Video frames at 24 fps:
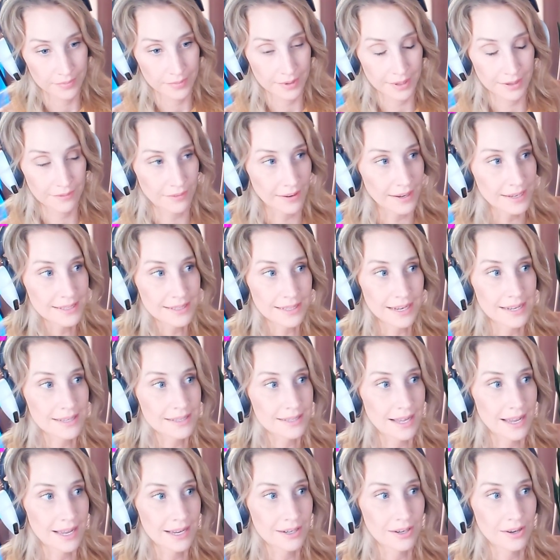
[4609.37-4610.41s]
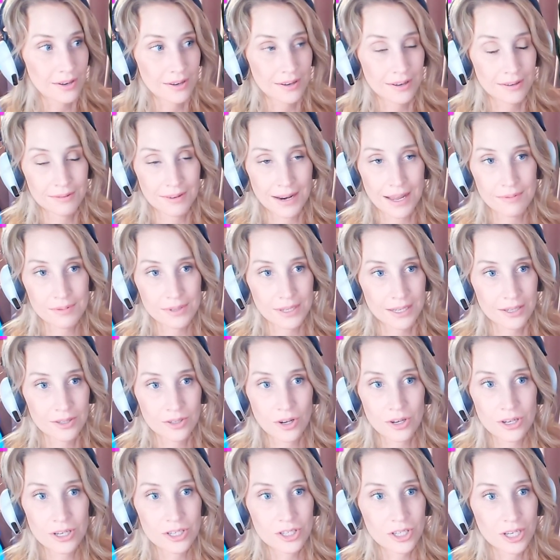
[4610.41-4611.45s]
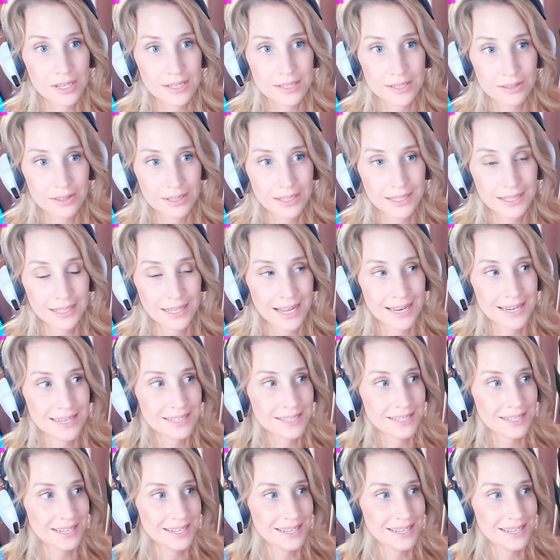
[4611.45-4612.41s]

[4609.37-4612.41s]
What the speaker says: If I start saying names like Nona Gesserit and